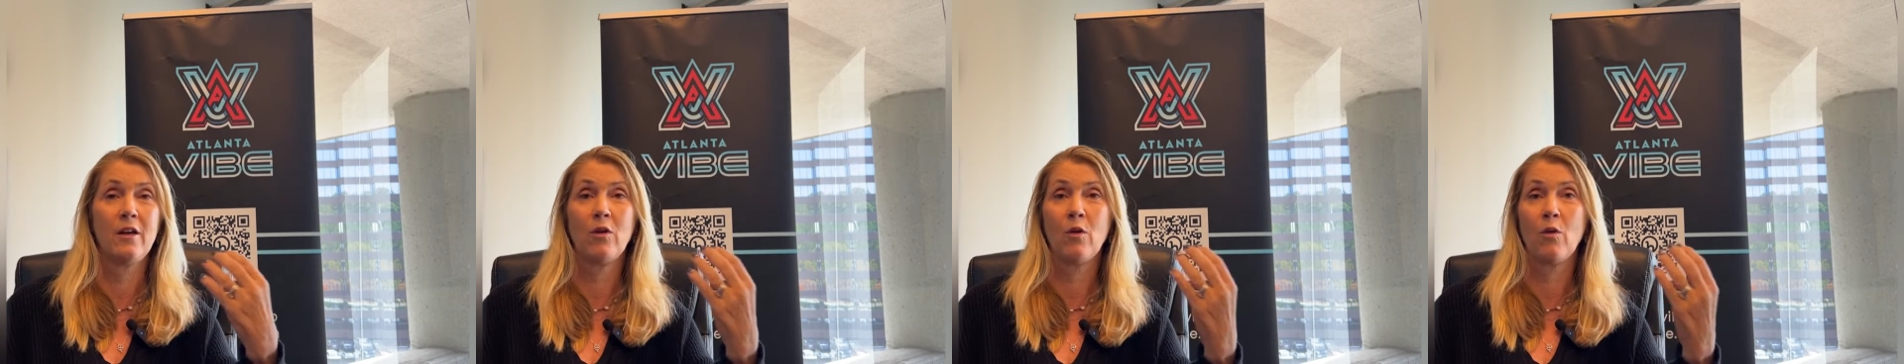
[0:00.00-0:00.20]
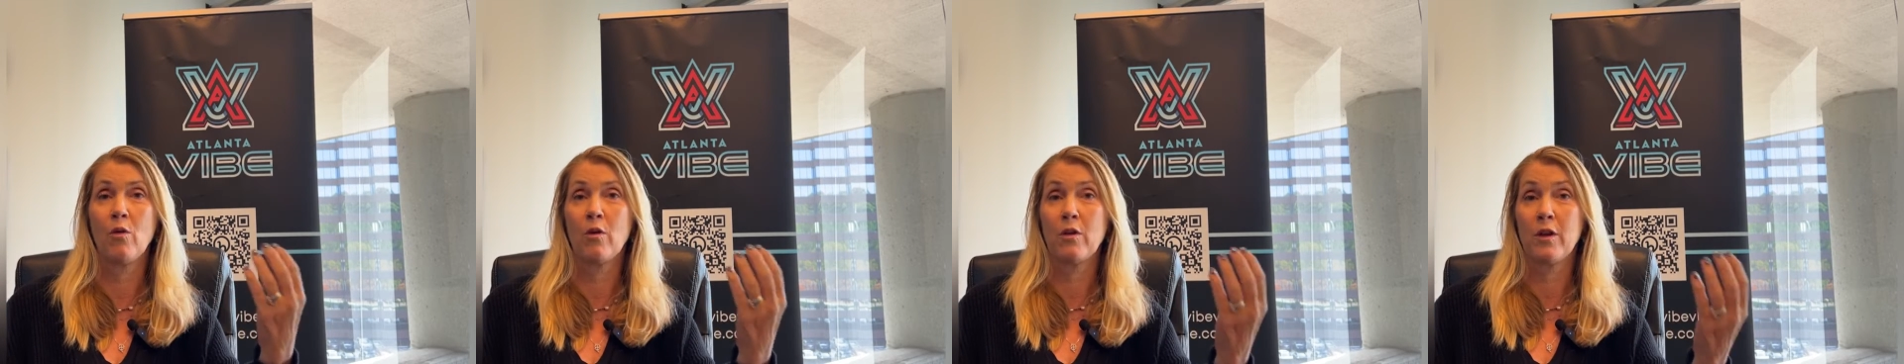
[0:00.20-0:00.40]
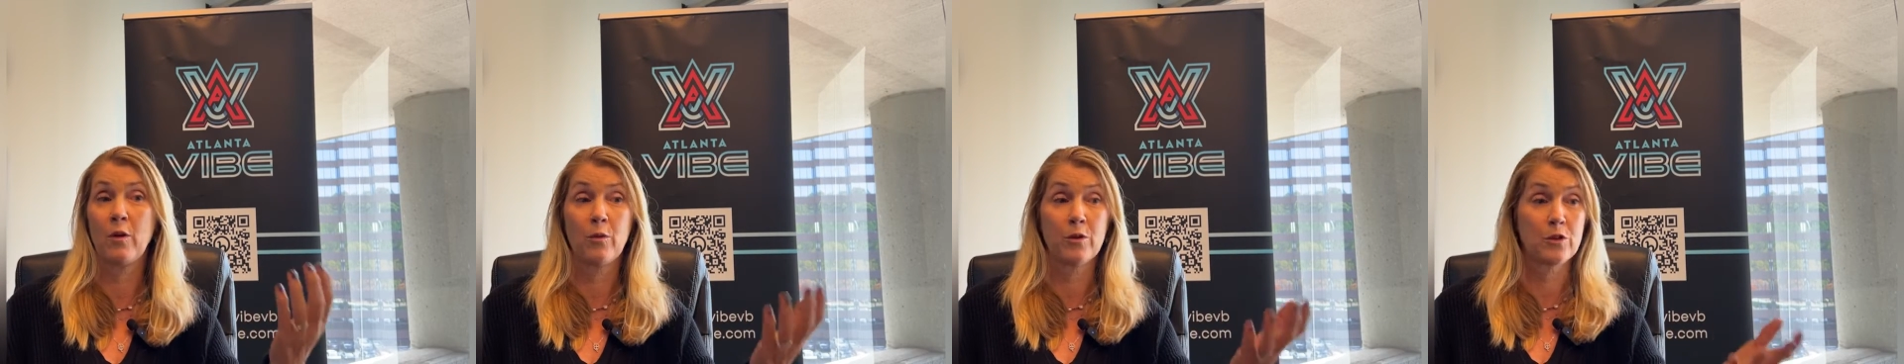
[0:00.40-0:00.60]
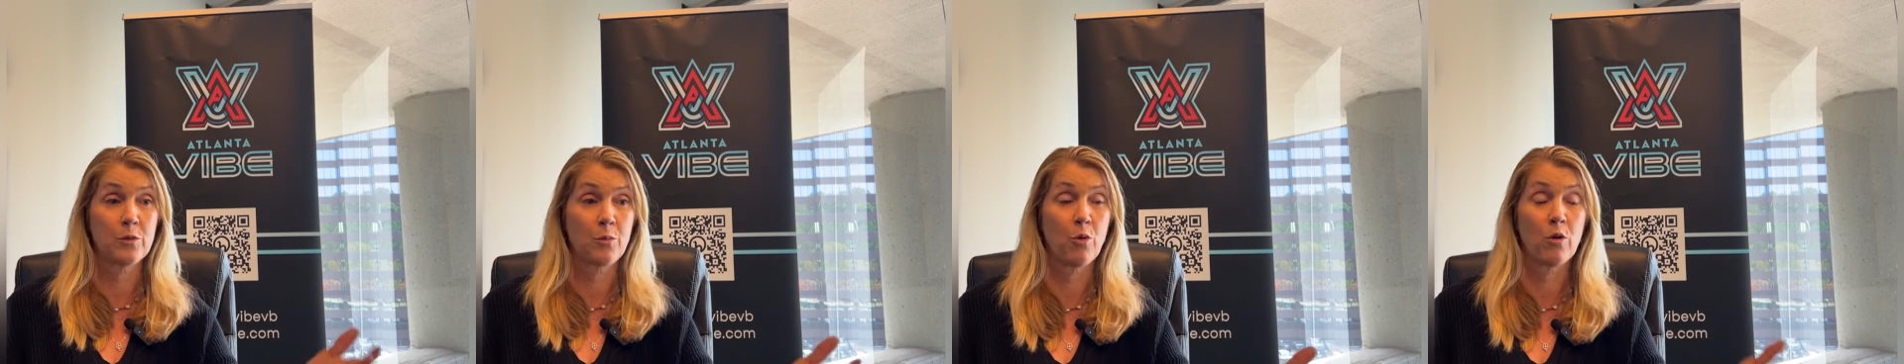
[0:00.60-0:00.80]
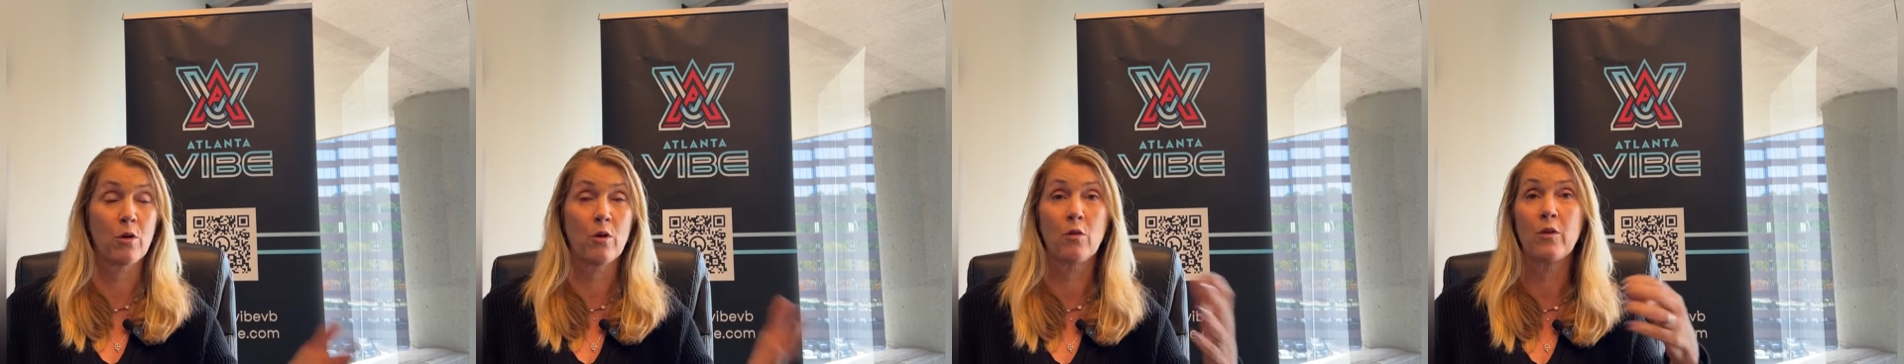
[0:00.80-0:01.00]
or they went to
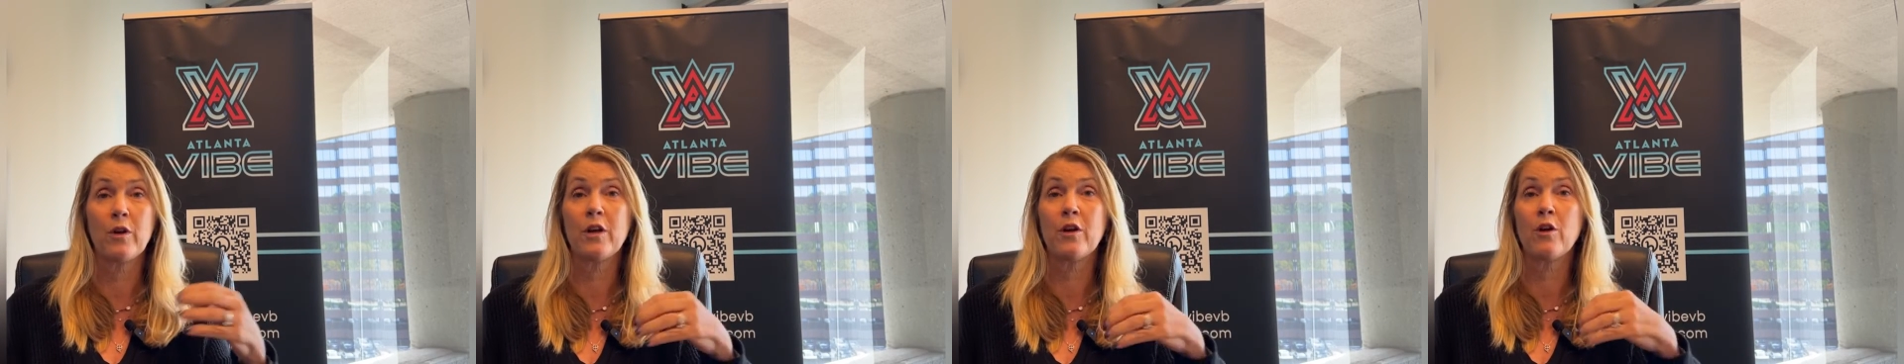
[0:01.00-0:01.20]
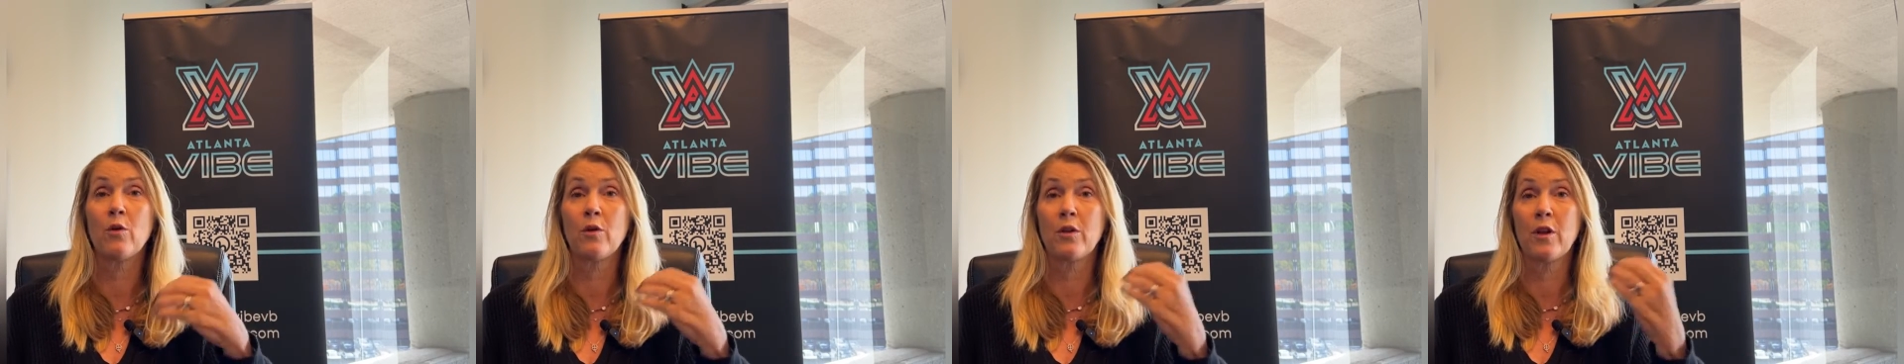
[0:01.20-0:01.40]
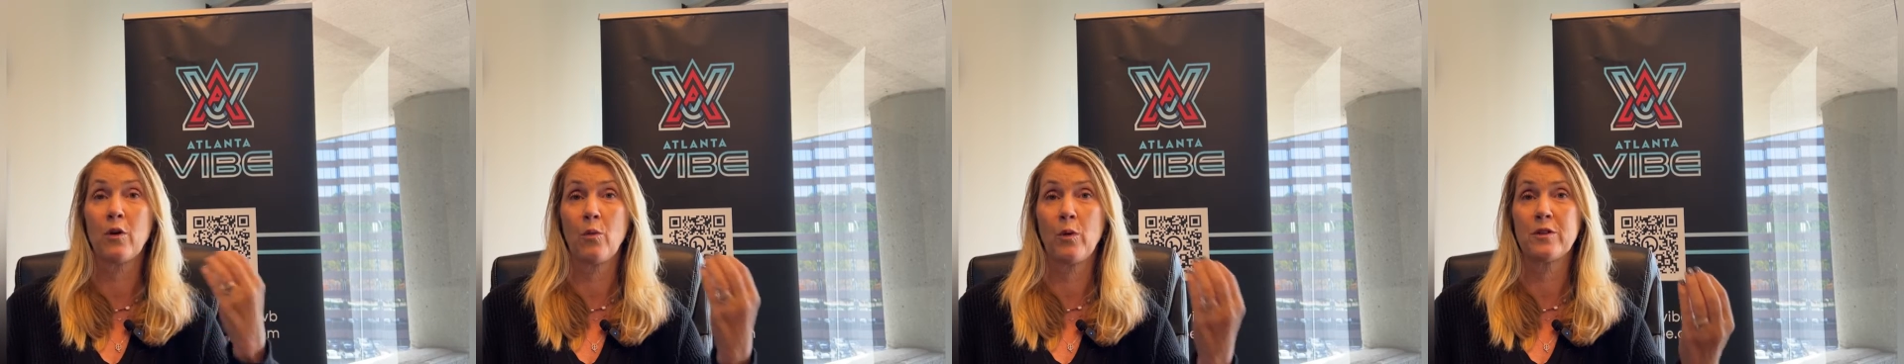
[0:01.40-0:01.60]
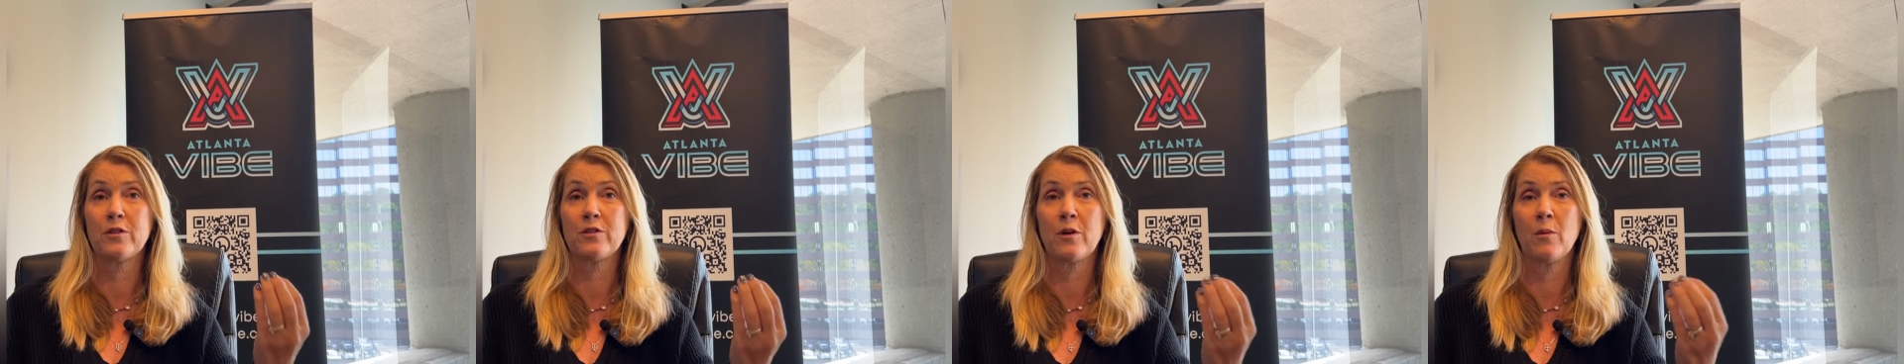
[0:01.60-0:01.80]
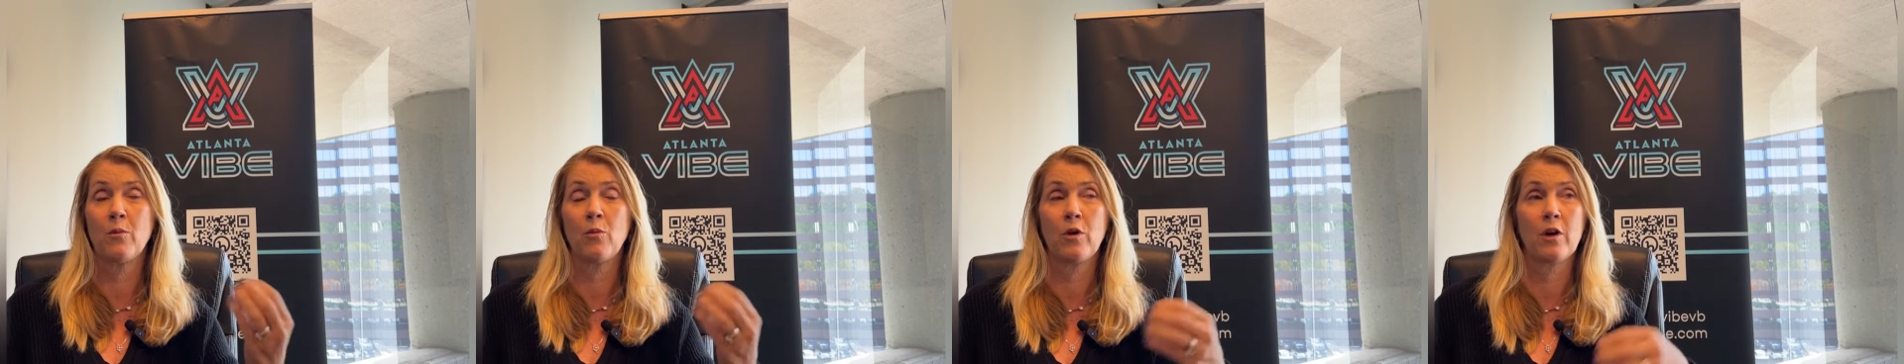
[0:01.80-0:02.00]
Puerto Rico, or they went
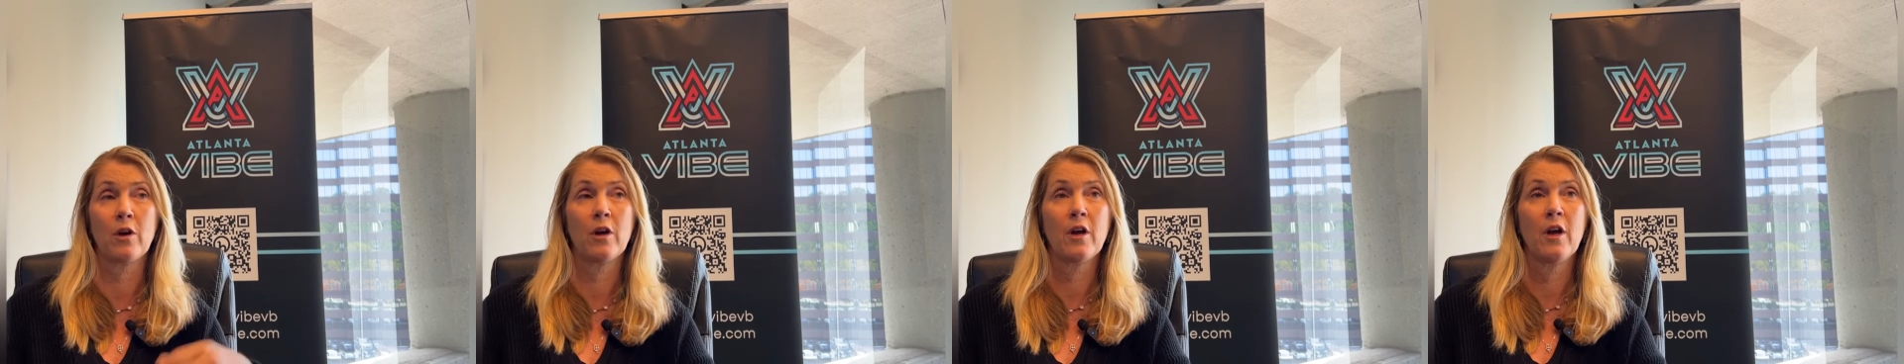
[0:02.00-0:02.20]
somewhere.